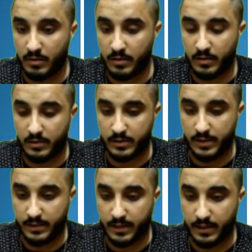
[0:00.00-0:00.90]
Here's our
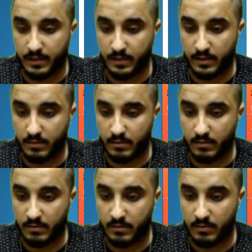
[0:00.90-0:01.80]
text editor.
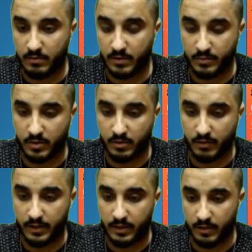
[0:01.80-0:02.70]
Let's put it right
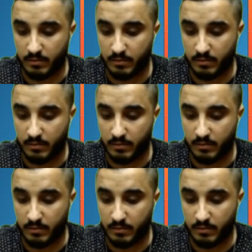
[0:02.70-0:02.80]
here.